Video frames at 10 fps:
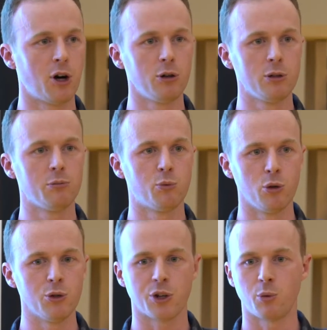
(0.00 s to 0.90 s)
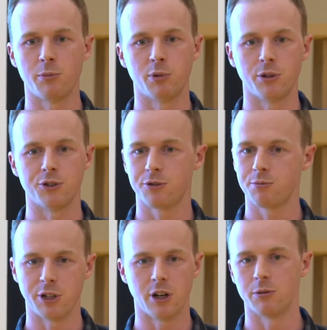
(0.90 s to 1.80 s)
whole walls or
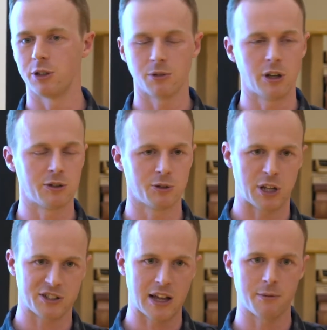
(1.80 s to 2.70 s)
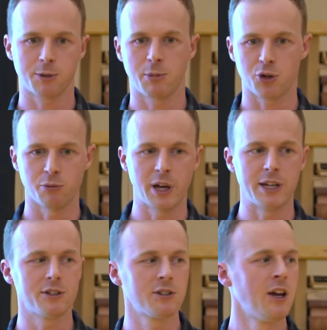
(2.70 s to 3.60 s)
whiteboards. There's that special
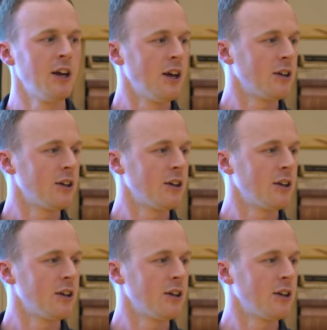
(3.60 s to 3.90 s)
paint.